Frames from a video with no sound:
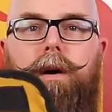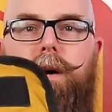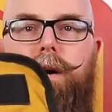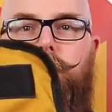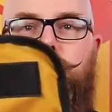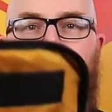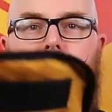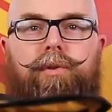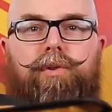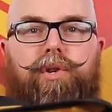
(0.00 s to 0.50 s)

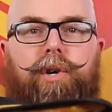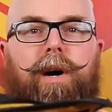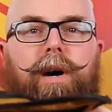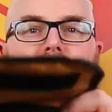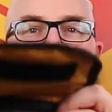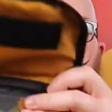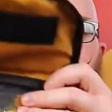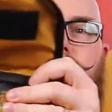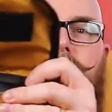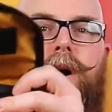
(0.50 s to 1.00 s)
one
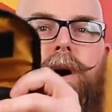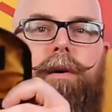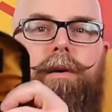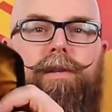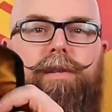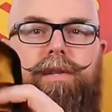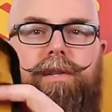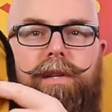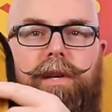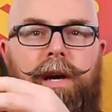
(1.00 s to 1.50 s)
giant
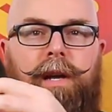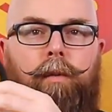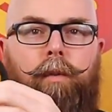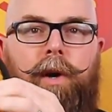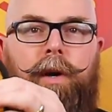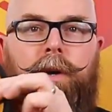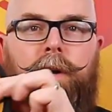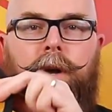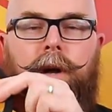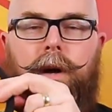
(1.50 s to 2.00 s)
box and
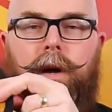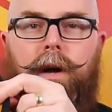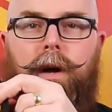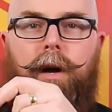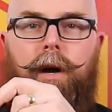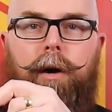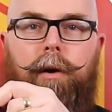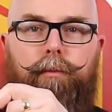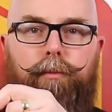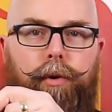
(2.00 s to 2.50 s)
one
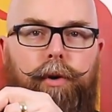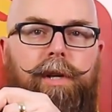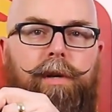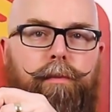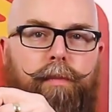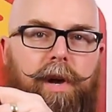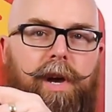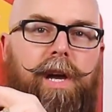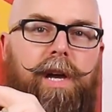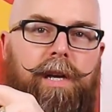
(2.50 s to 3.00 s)
pretty
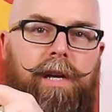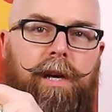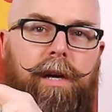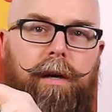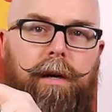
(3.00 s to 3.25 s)
big